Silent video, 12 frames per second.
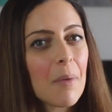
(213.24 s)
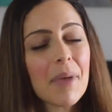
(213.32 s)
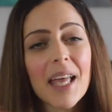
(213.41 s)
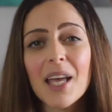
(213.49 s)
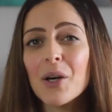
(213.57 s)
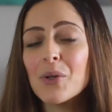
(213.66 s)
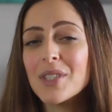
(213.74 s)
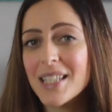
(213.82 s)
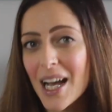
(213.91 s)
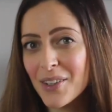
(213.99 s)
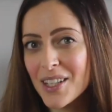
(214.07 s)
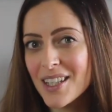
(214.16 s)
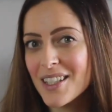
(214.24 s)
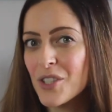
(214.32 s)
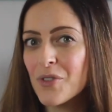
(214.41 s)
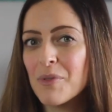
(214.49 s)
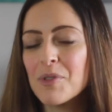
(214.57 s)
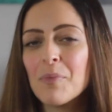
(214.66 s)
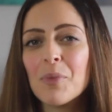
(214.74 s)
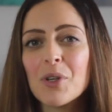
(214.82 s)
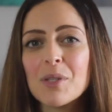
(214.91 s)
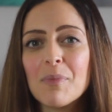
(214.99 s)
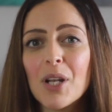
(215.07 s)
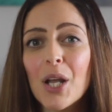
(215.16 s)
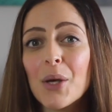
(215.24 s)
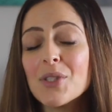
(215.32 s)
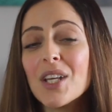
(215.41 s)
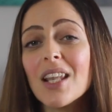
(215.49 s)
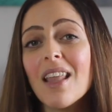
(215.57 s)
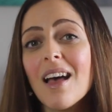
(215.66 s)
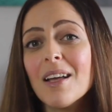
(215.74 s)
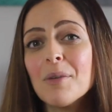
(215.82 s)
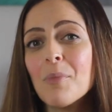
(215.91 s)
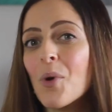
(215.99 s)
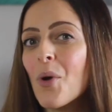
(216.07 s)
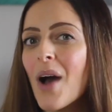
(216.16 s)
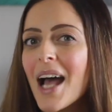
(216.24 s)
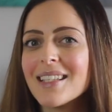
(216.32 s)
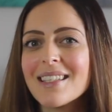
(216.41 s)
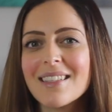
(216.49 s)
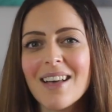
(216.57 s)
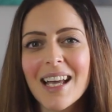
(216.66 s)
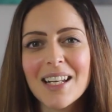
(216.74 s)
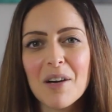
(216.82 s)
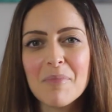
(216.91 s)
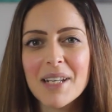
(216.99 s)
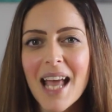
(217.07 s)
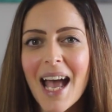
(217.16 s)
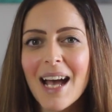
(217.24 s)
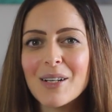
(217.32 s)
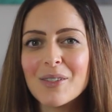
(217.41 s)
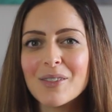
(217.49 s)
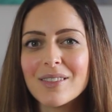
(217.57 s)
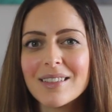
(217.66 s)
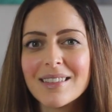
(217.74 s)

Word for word: up here or down in the description box below to learn more and sign up now.